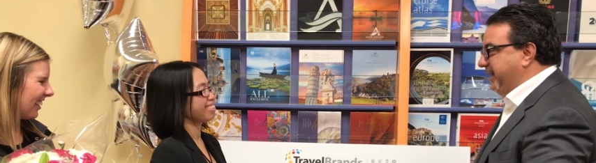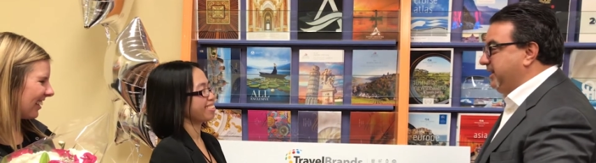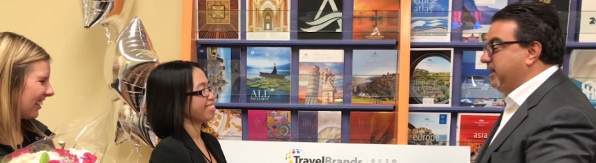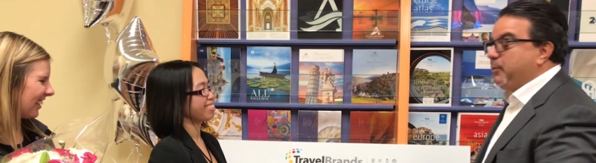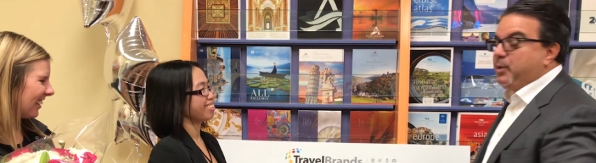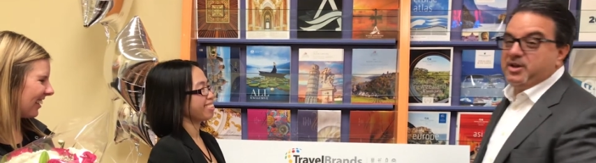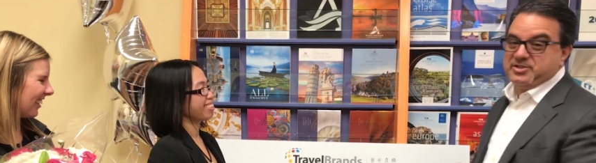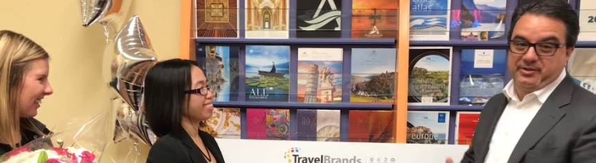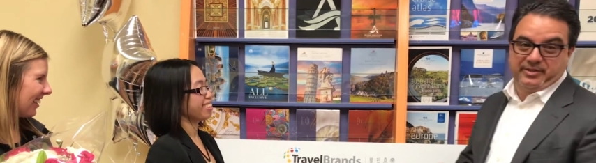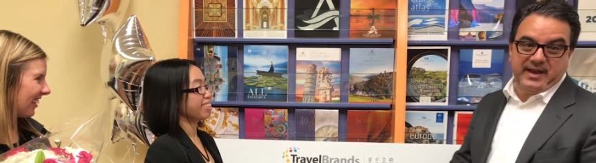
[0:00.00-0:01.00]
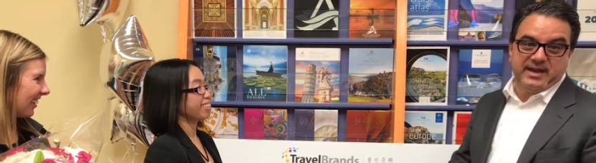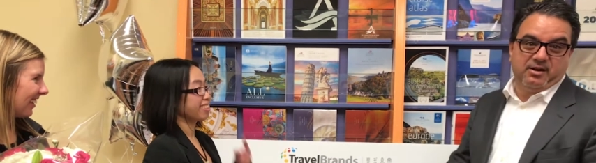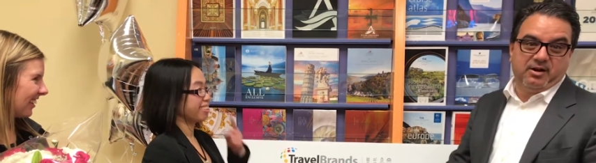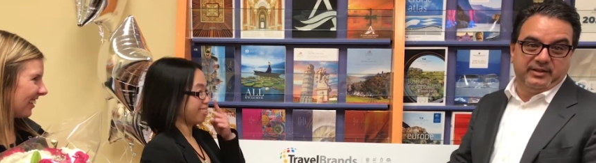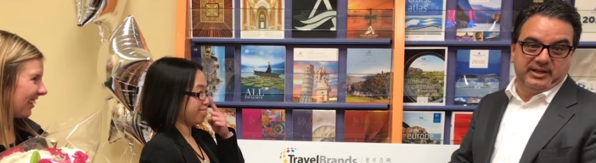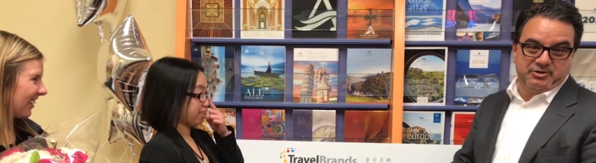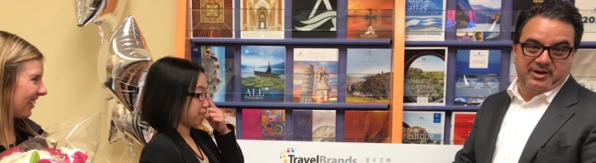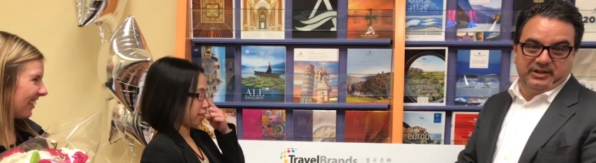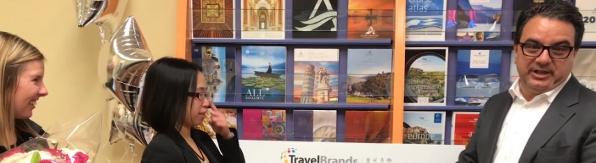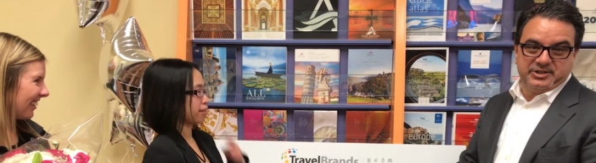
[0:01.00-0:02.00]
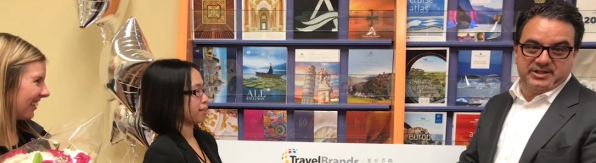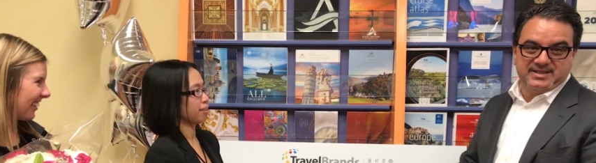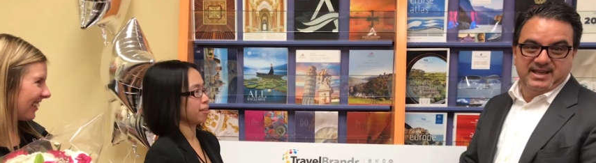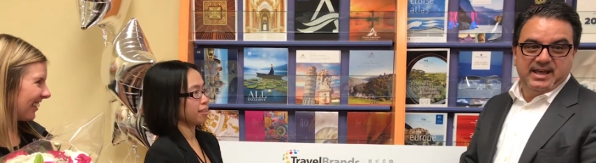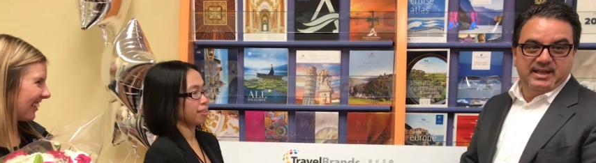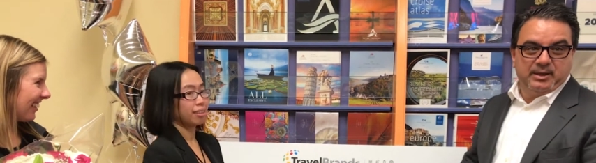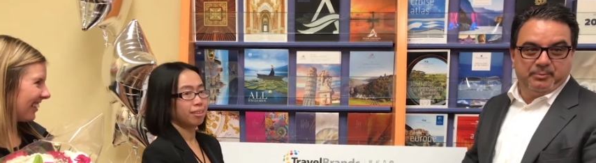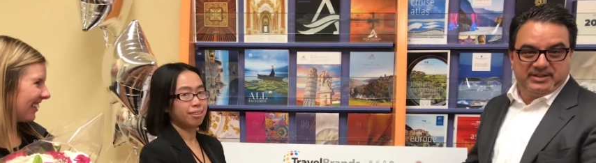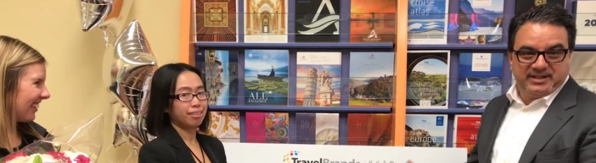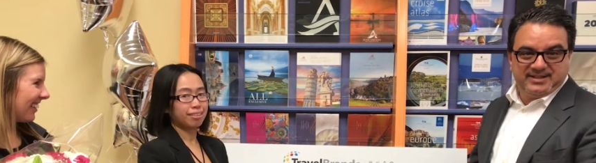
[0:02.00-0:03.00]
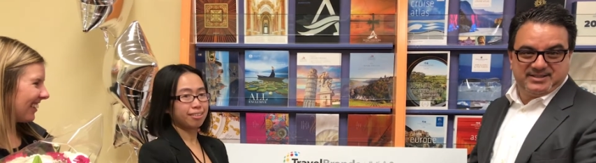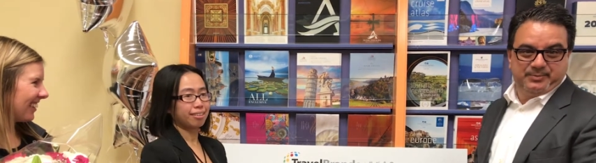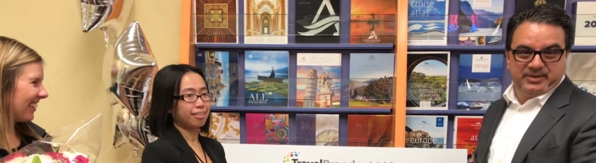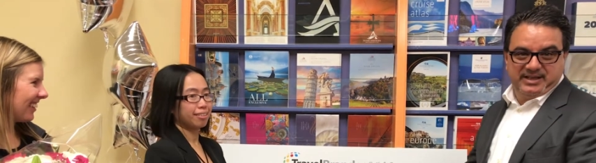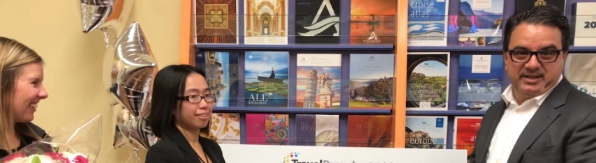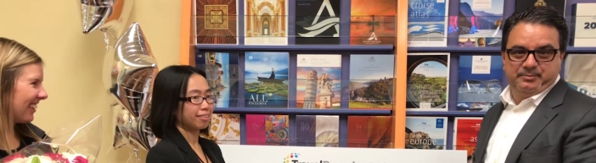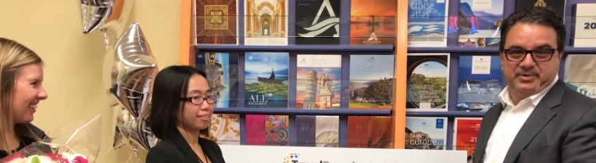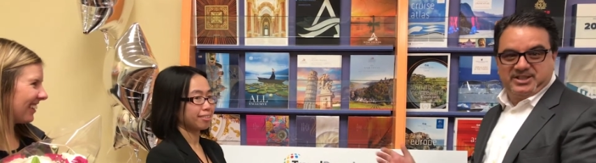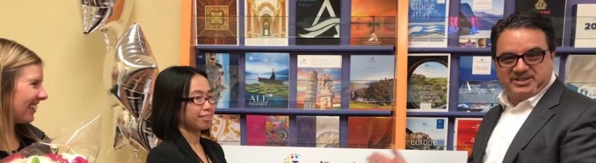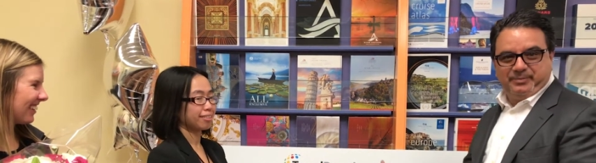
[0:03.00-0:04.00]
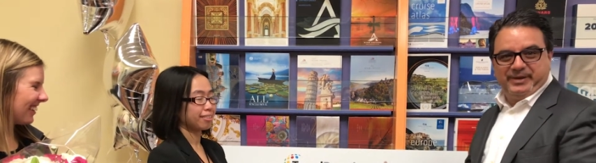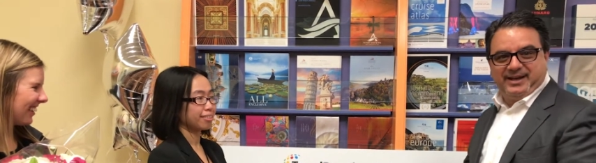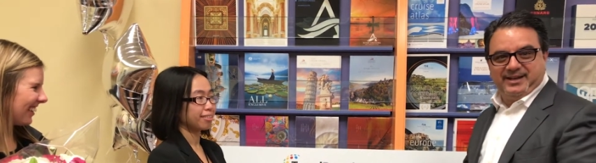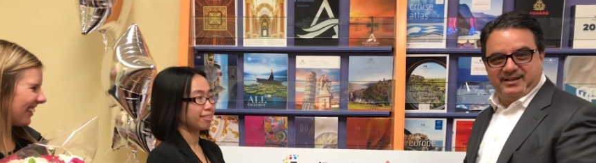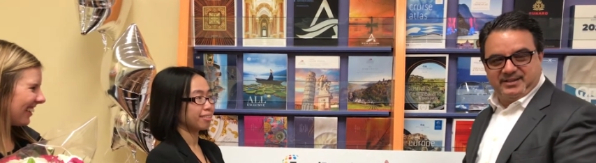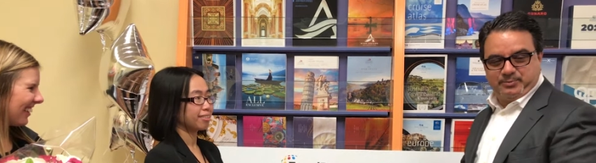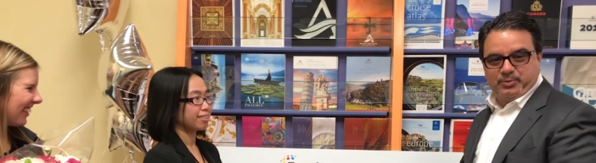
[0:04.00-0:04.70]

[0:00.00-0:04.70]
Speaker 1: And I want to thank all the travel agents that participated participated in this